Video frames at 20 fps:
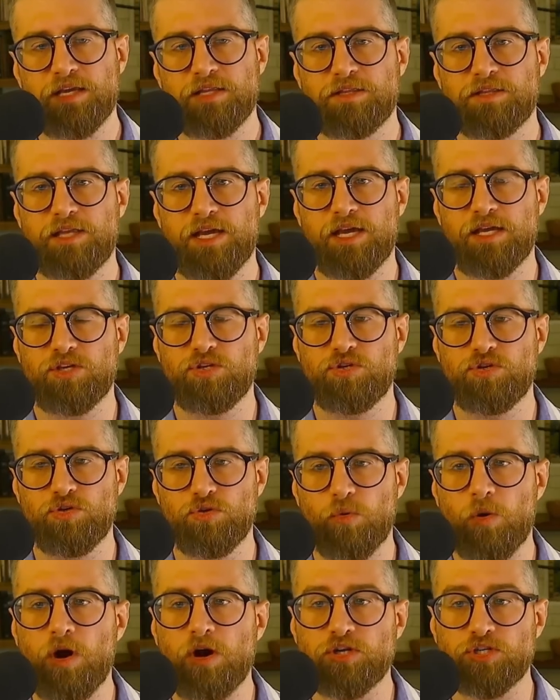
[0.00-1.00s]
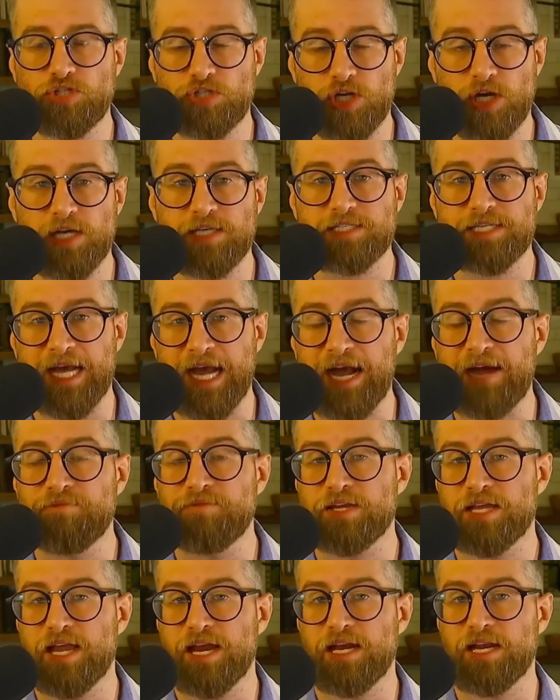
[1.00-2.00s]
that you are just
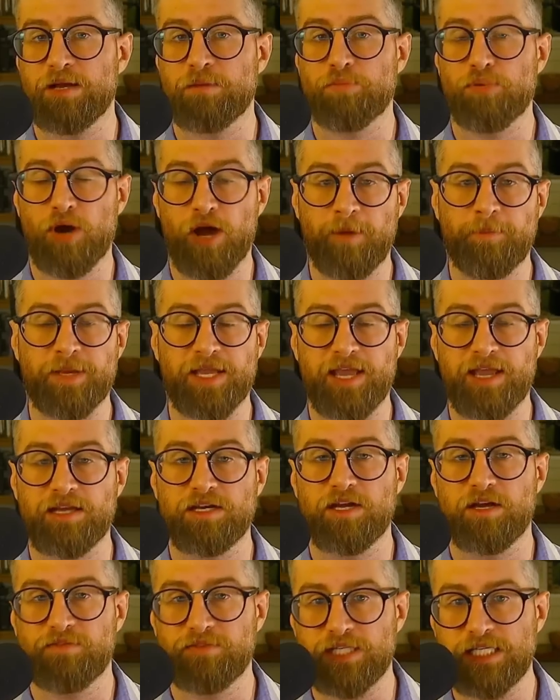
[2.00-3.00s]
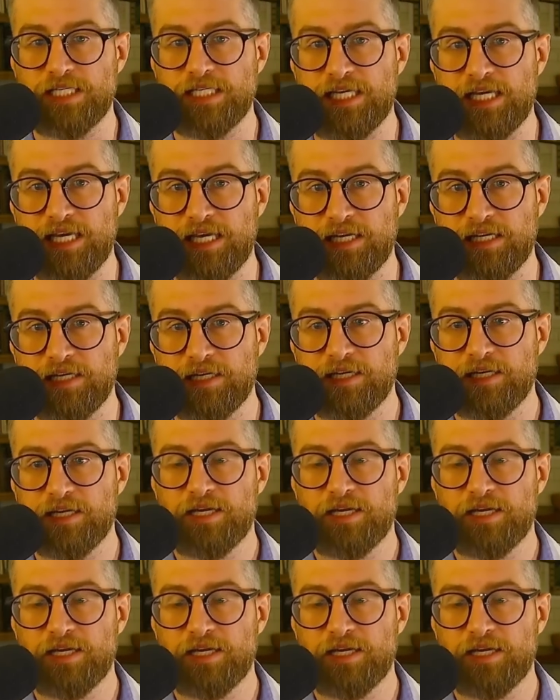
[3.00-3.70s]
advocating propaganda of the deed,